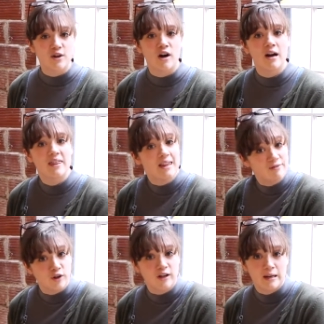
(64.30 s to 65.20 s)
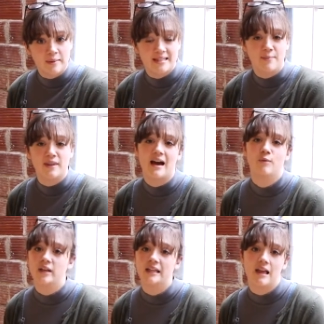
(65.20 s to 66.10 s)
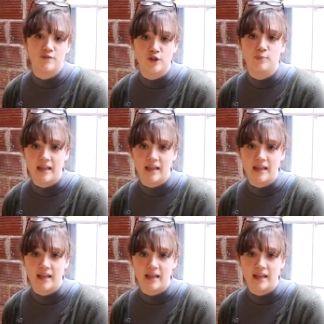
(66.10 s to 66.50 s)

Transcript: for if you're going to be someone that really loves your